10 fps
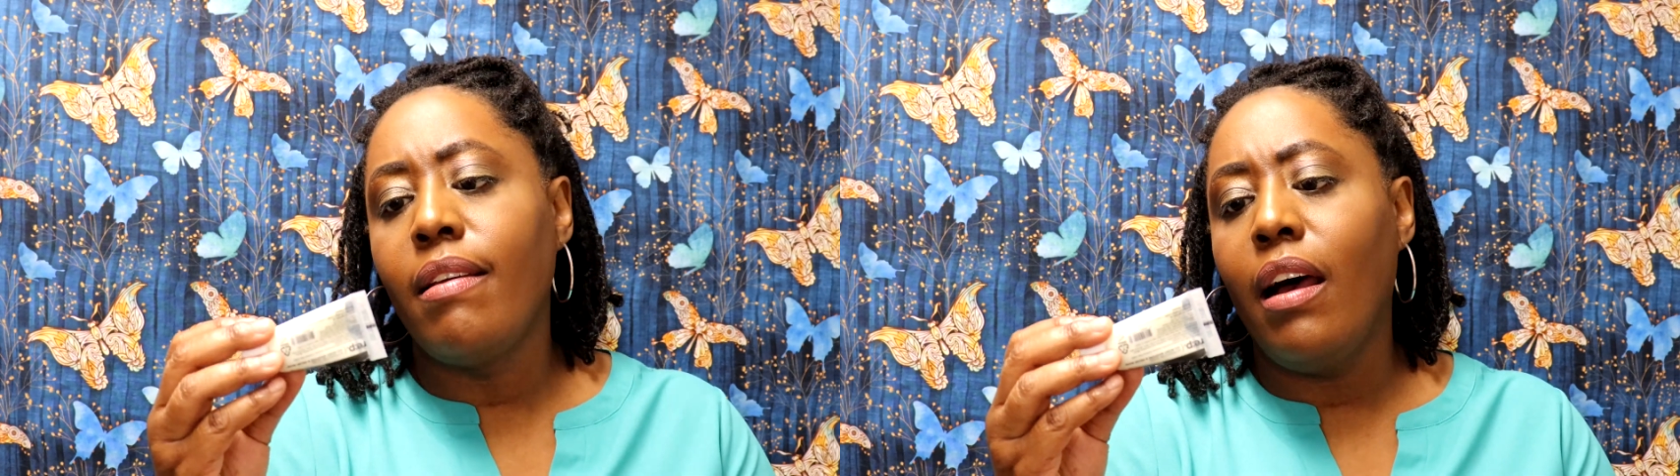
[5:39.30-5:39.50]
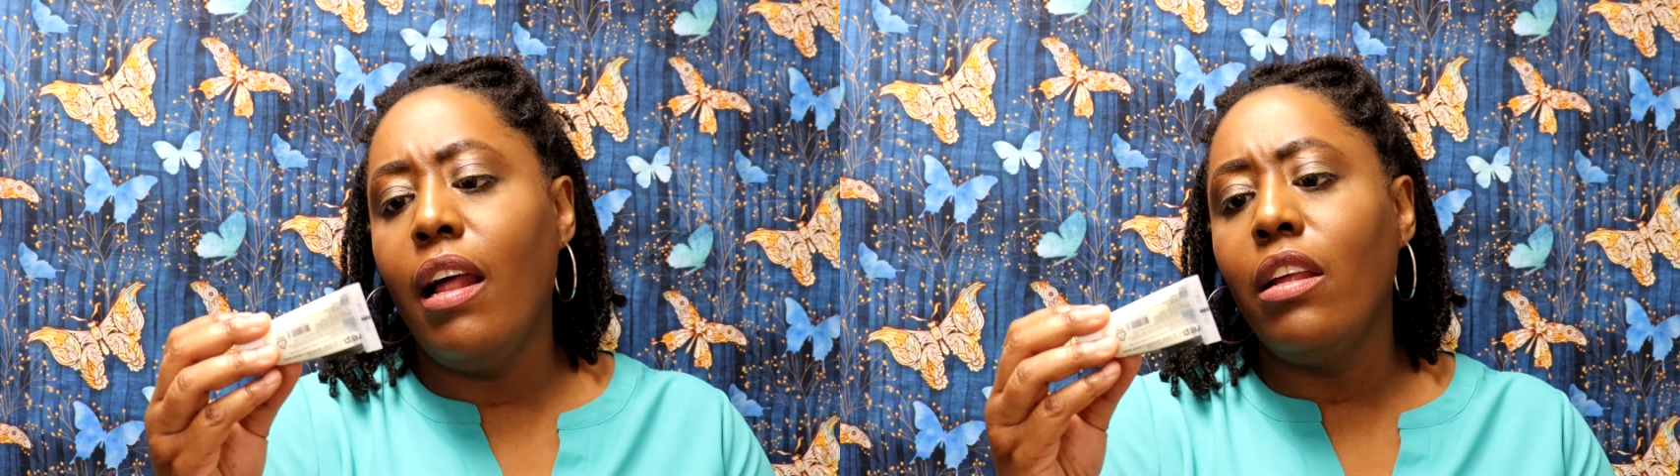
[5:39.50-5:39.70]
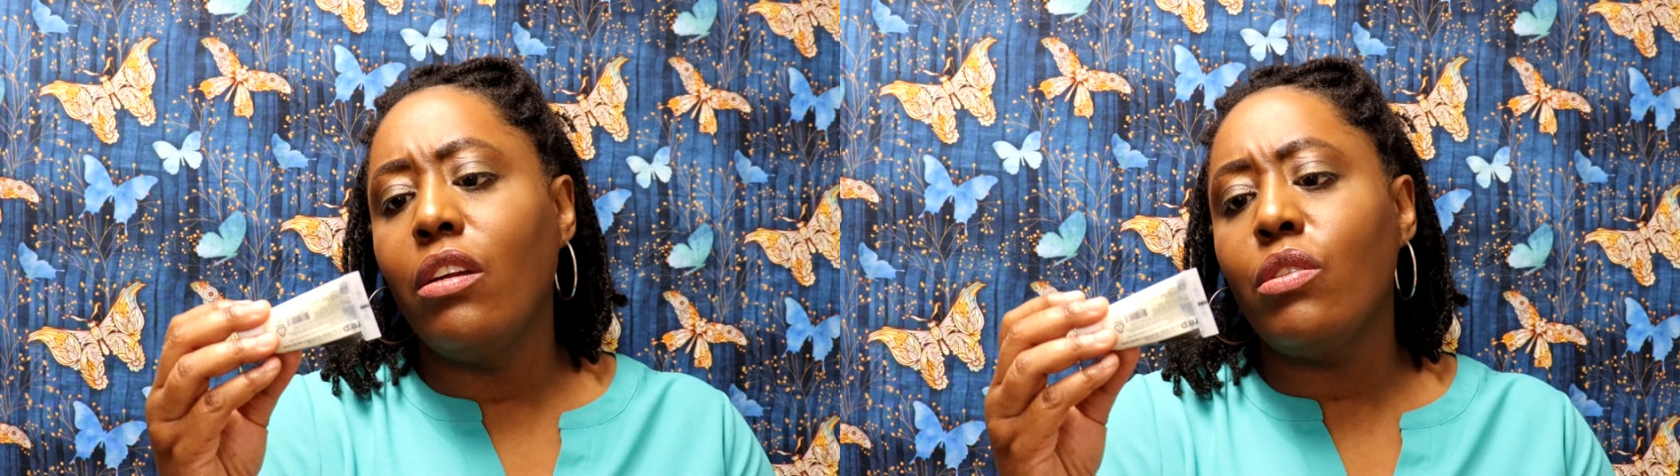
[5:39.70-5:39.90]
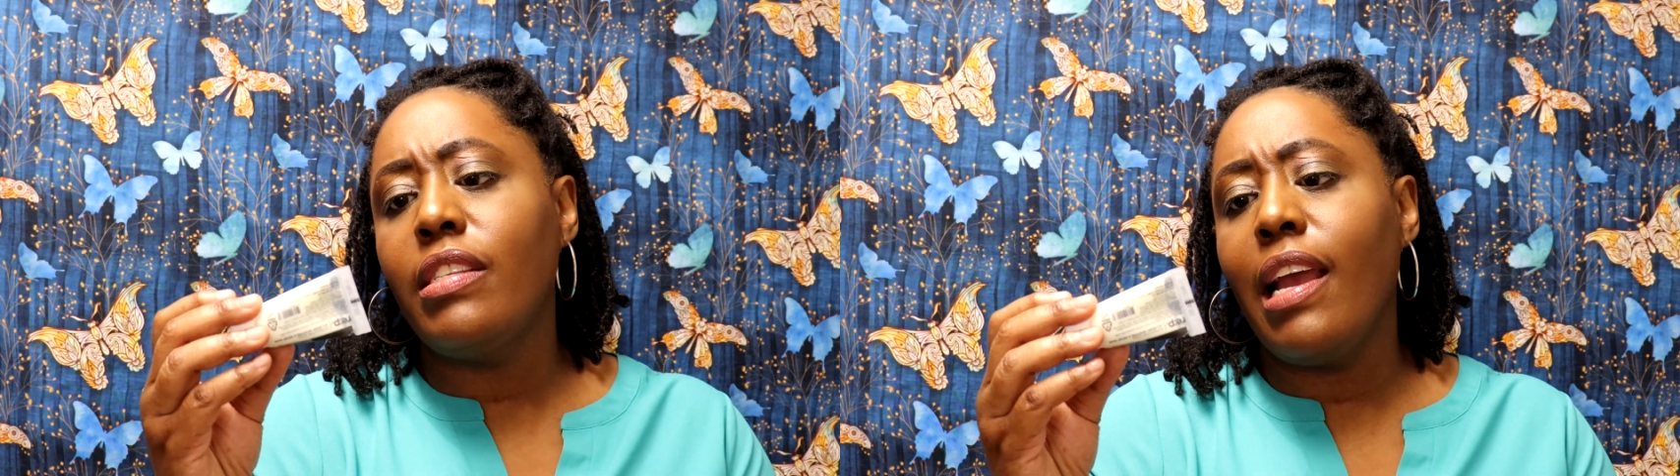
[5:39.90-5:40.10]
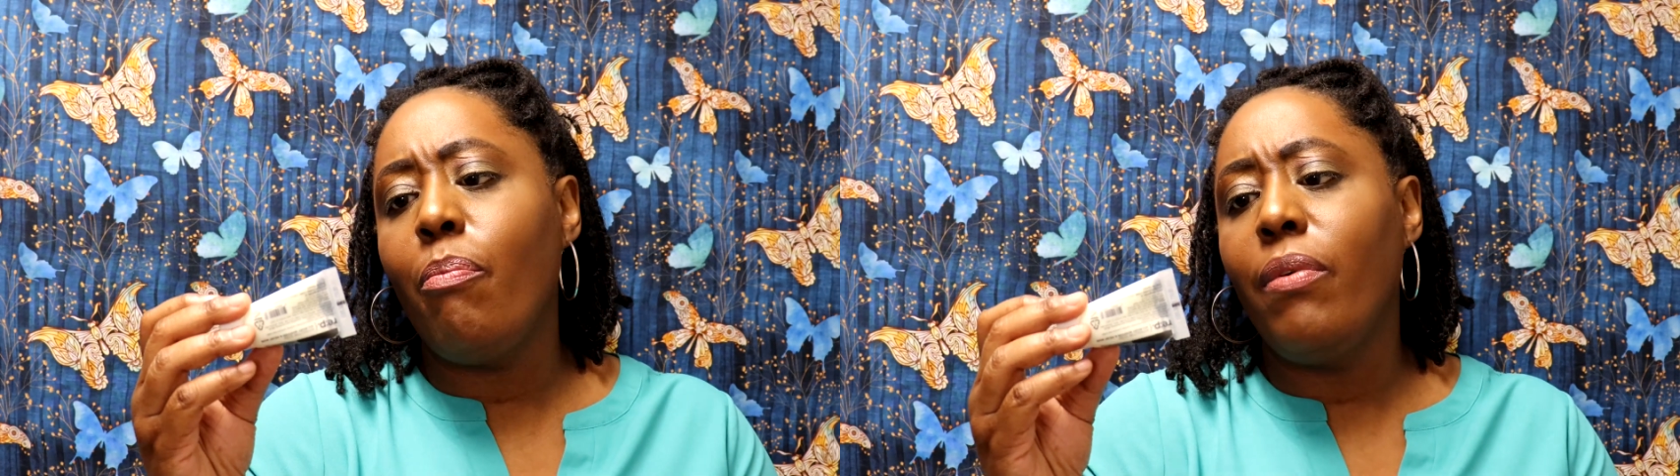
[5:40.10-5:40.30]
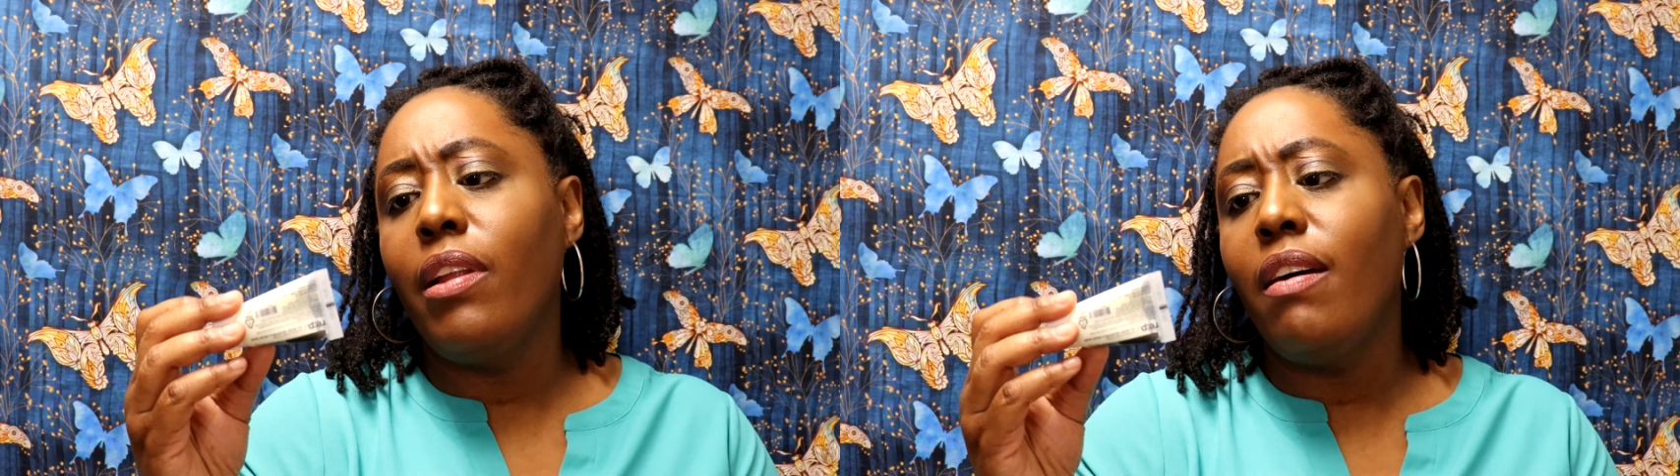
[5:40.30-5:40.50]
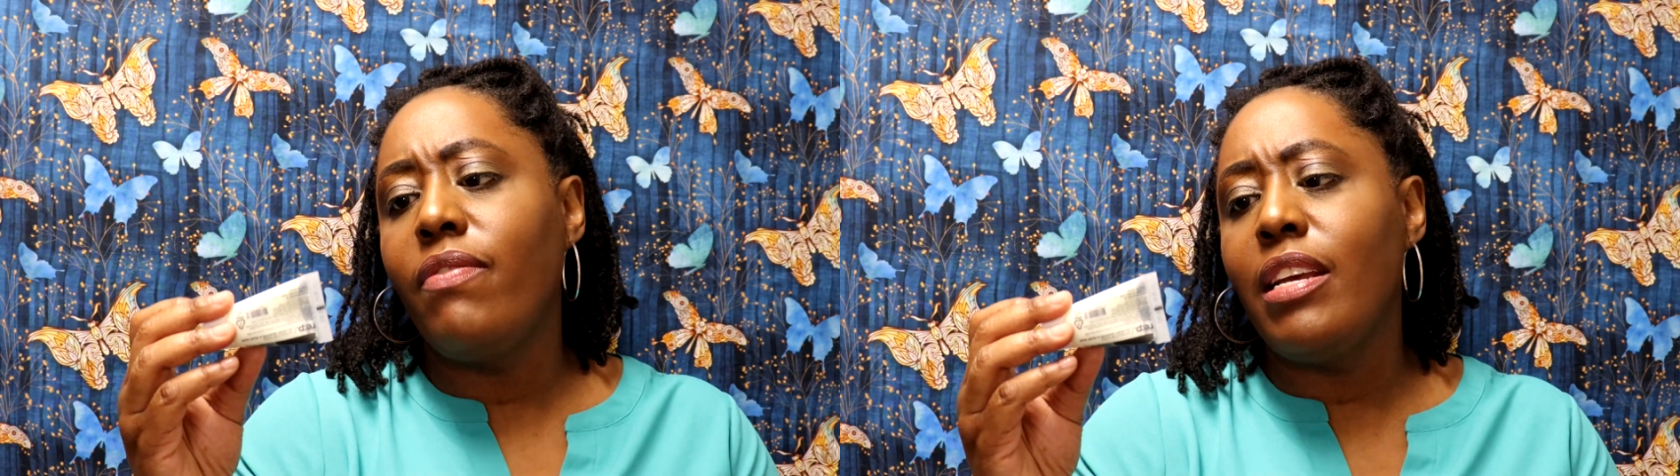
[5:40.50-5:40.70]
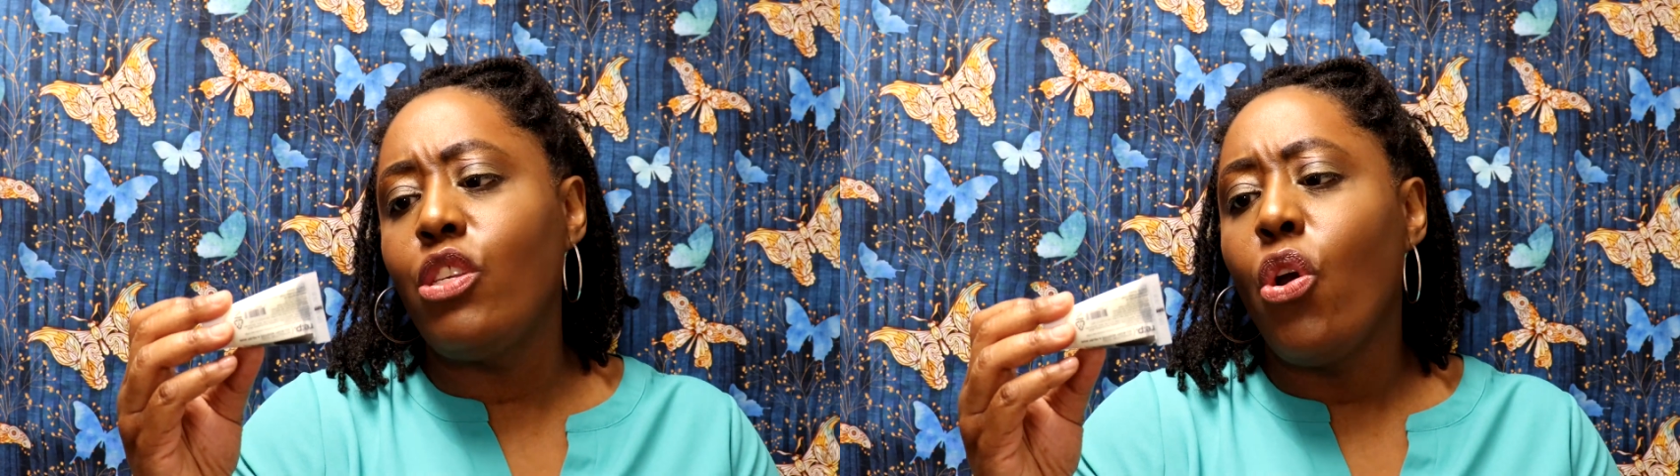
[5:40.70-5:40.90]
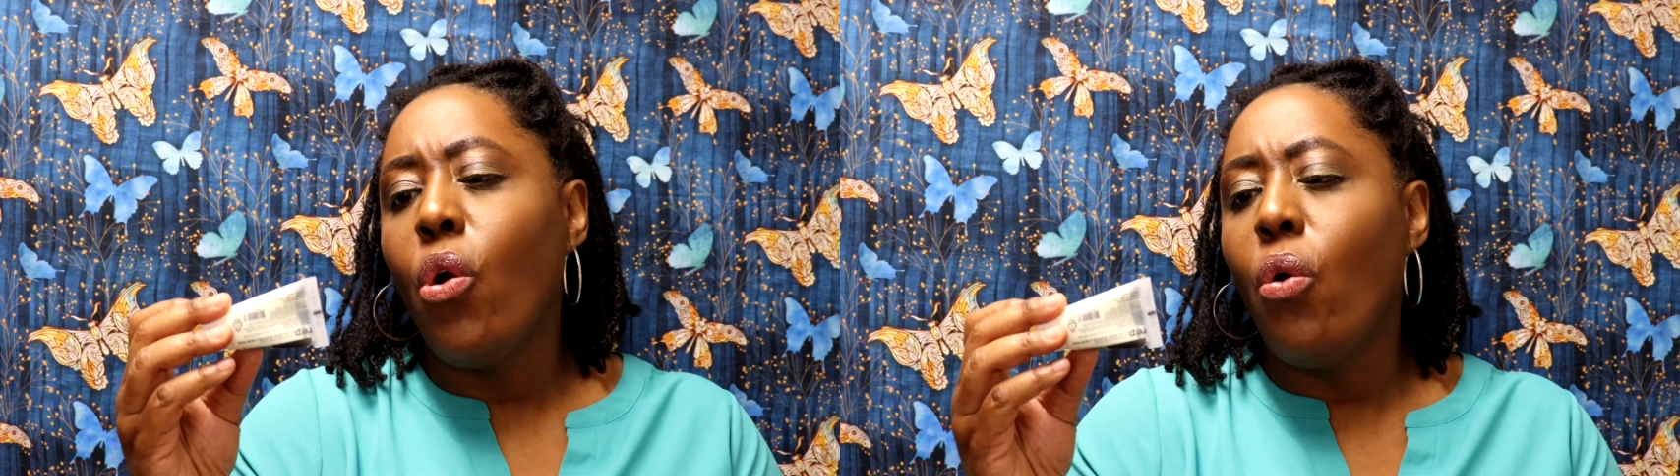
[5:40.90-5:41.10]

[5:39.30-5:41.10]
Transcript: a little sample of this